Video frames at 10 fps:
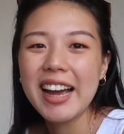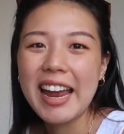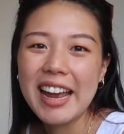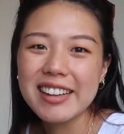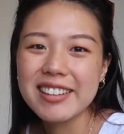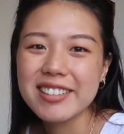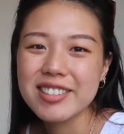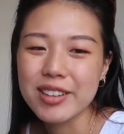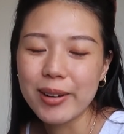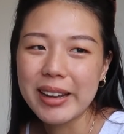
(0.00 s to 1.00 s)
And
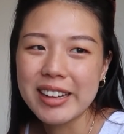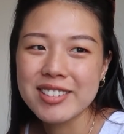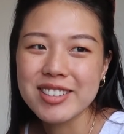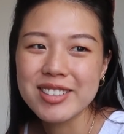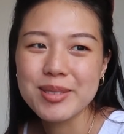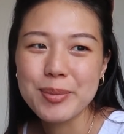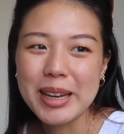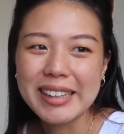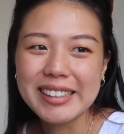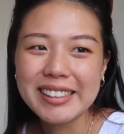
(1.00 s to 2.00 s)
so it's just
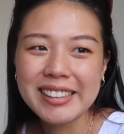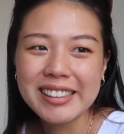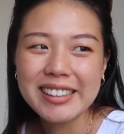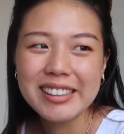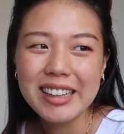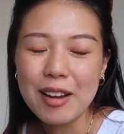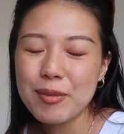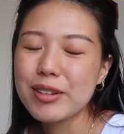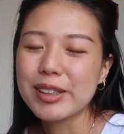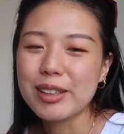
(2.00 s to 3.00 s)
been, I've
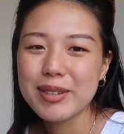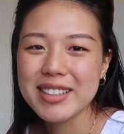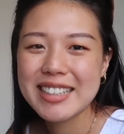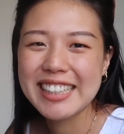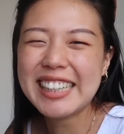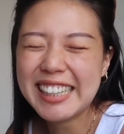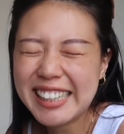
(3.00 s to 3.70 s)
been really busy.